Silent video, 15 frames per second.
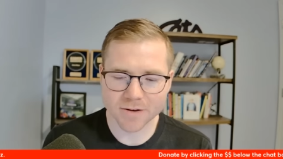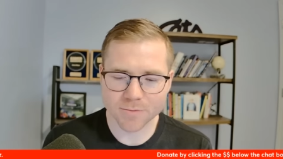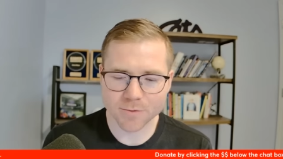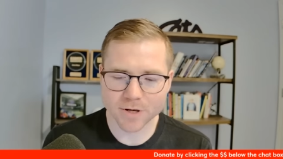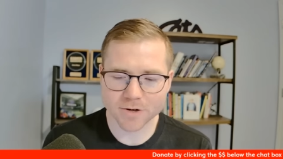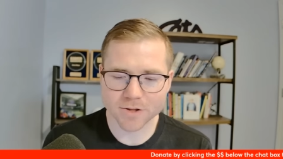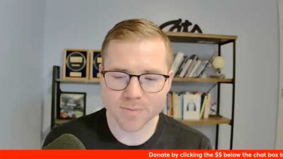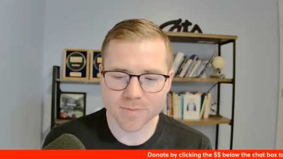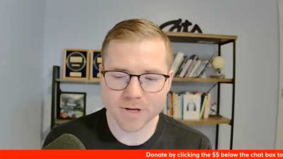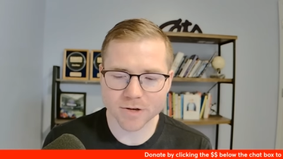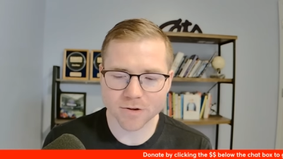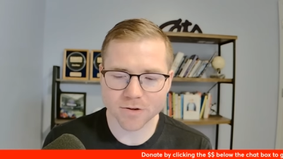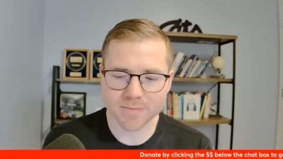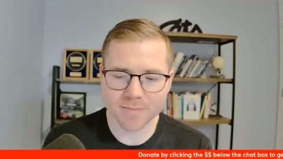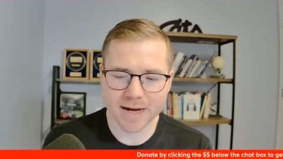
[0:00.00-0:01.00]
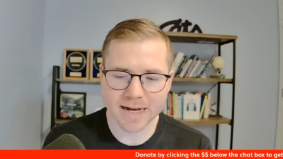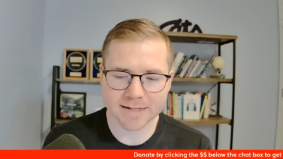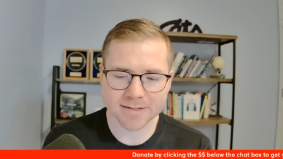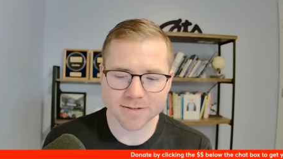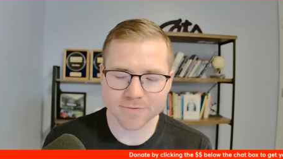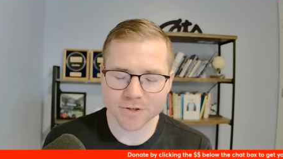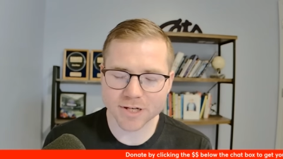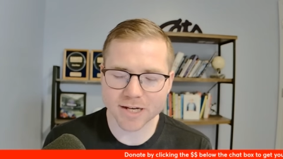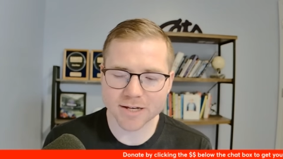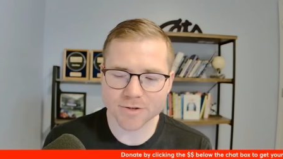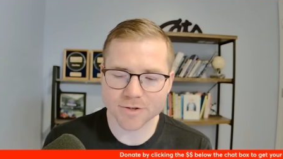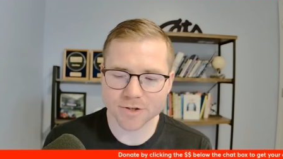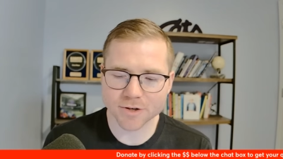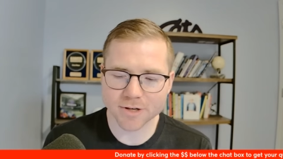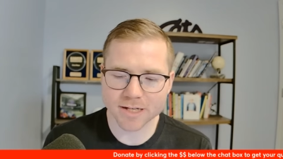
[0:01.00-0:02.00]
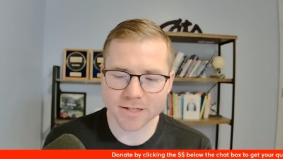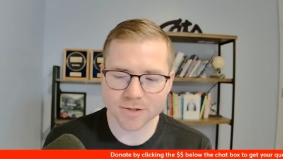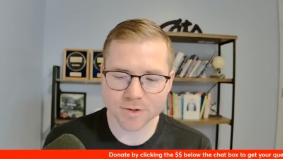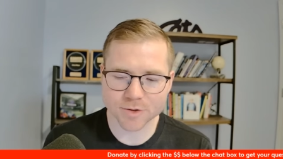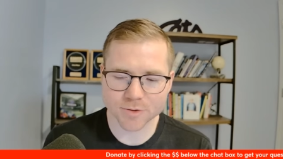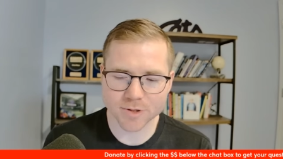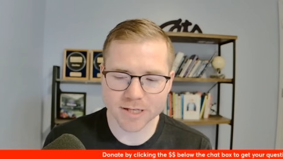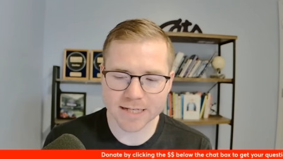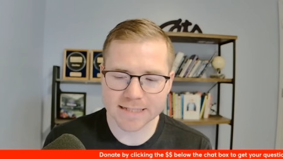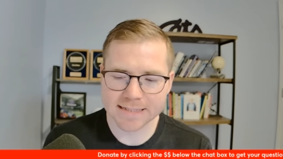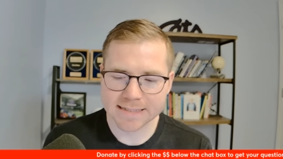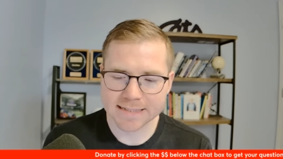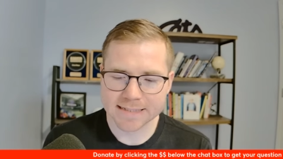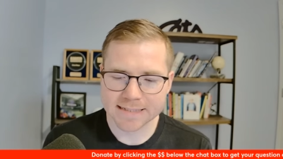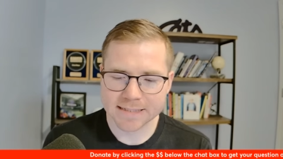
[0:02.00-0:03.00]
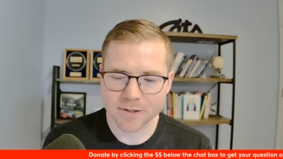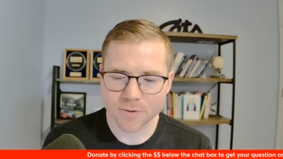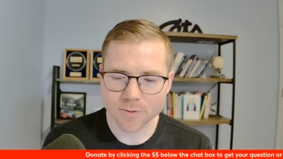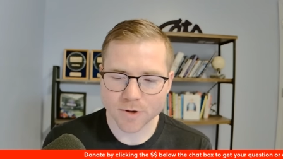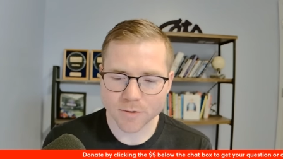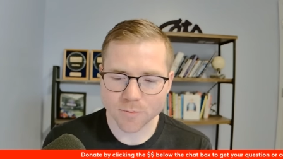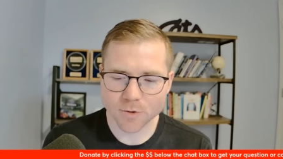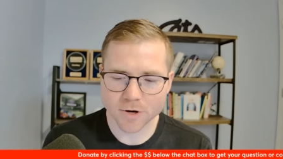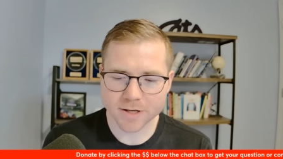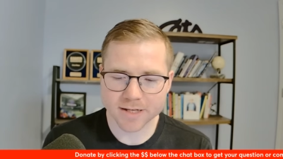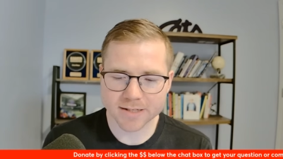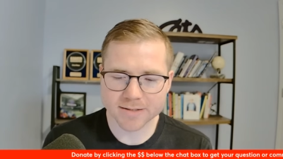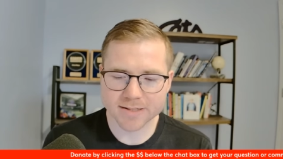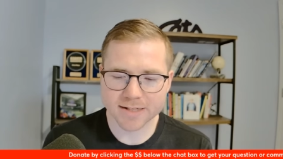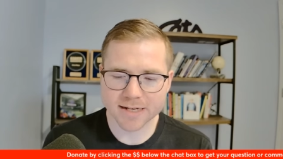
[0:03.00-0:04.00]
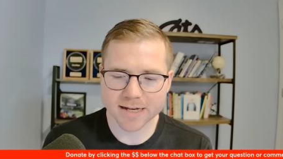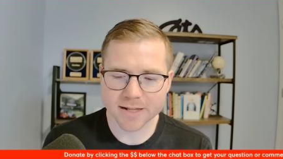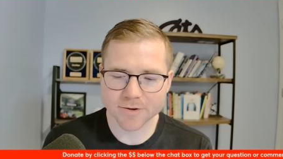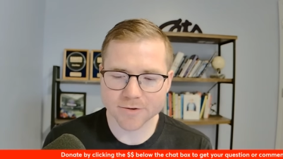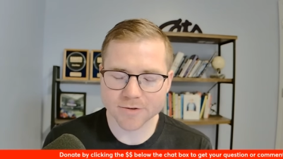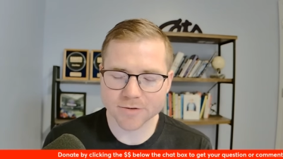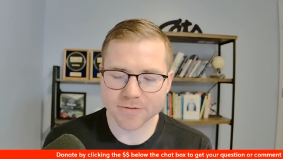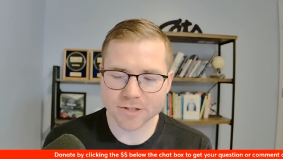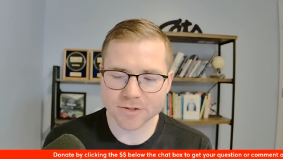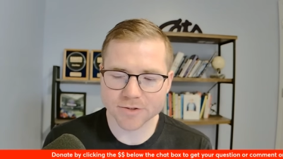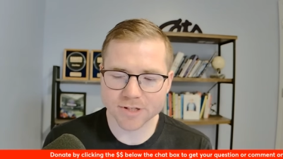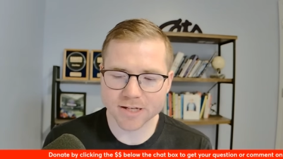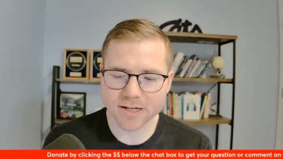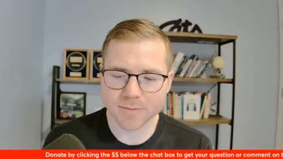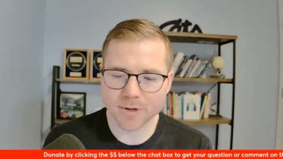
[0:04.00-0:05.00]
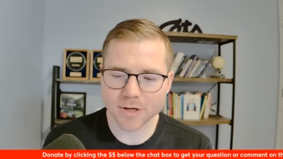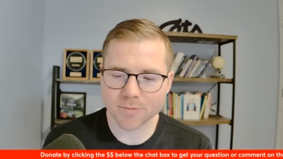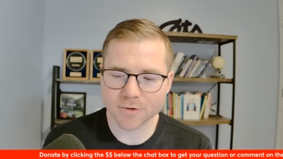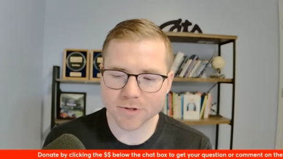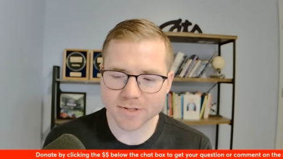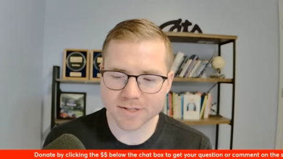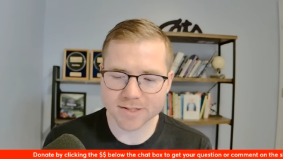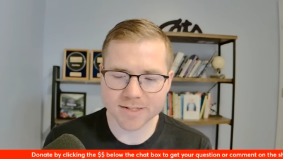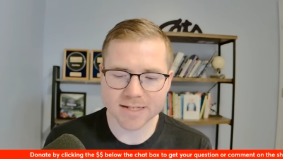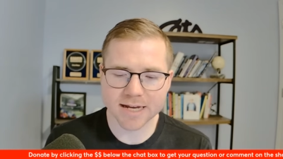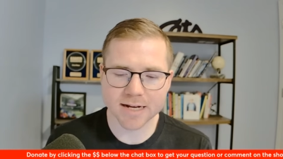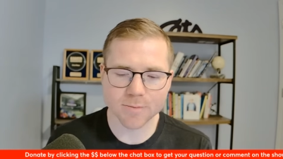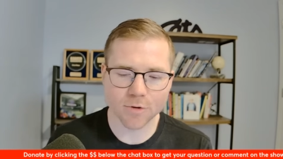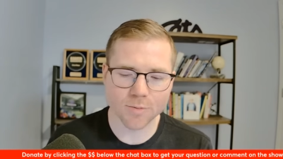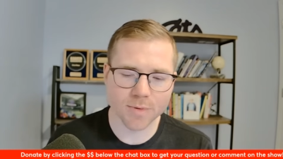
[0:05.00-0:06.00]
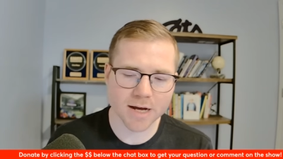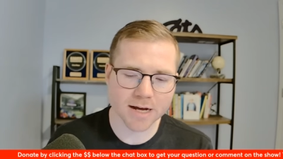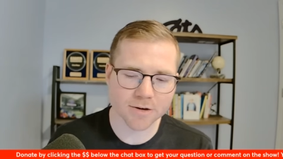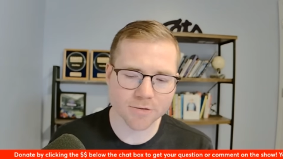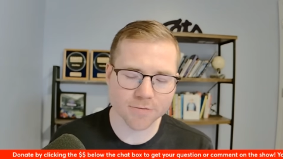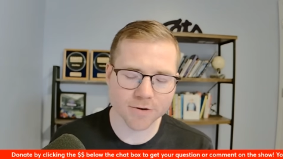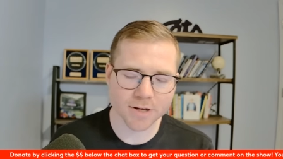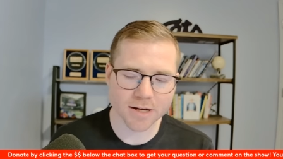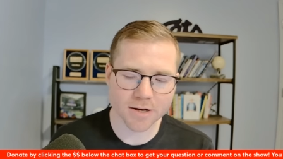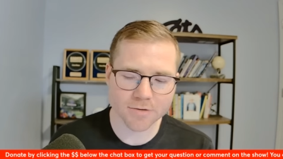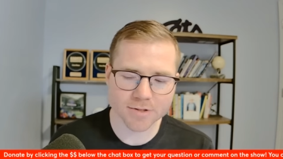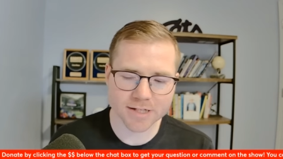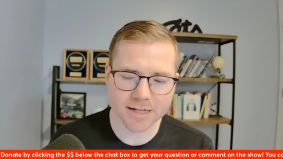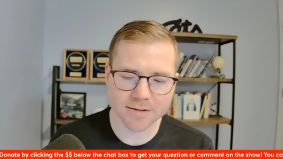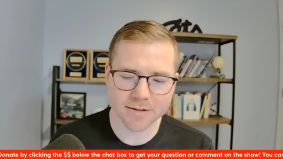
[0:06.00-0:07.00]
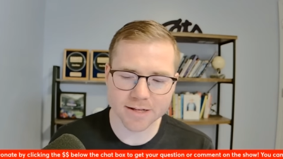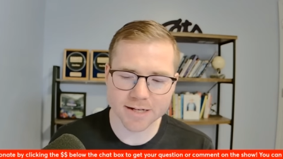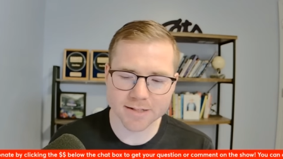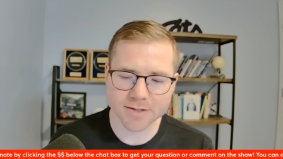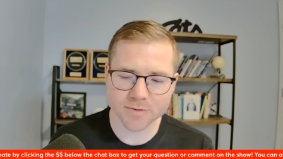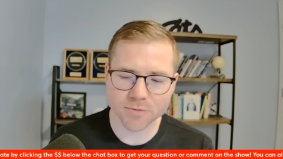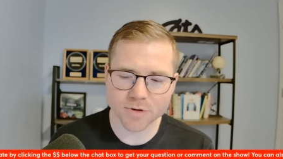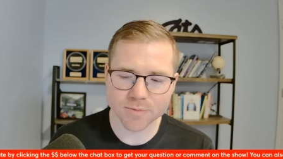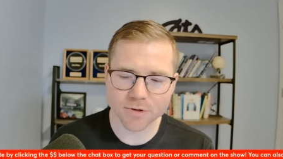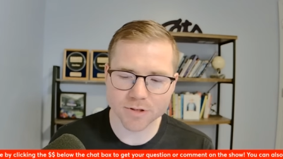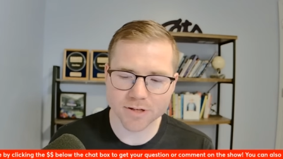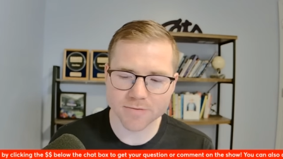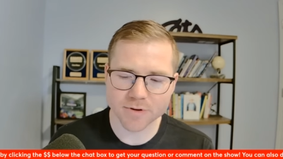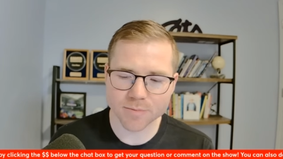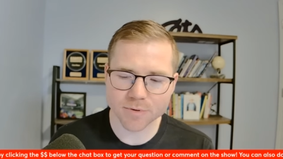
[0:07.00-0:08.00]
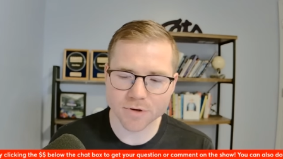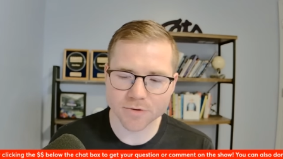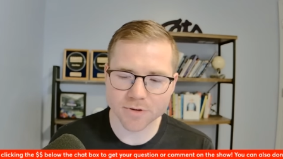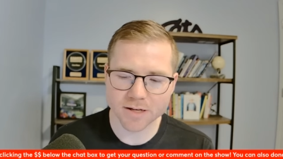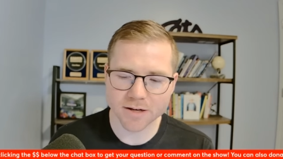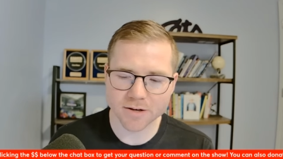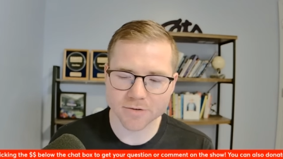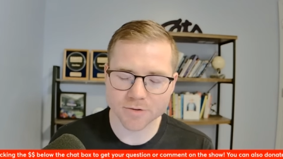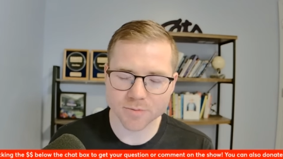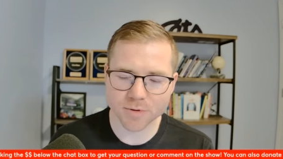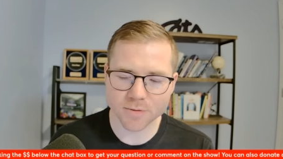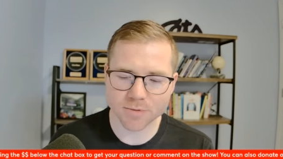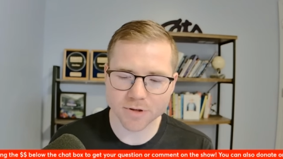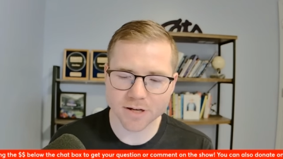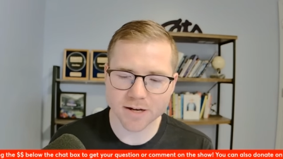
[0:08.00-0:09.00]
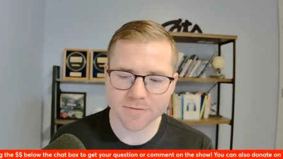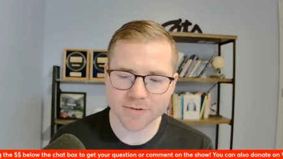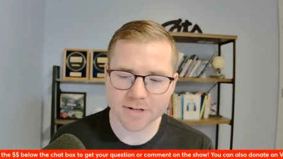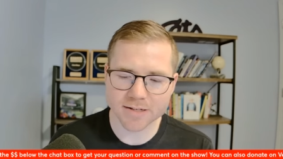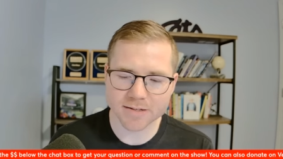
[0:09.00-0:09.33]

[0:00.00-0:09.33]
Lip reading: We are in the middle of massive change in our industry. We are working together to eventually come up with a sustainable model for college athletics, and we believe that both the college football playoff and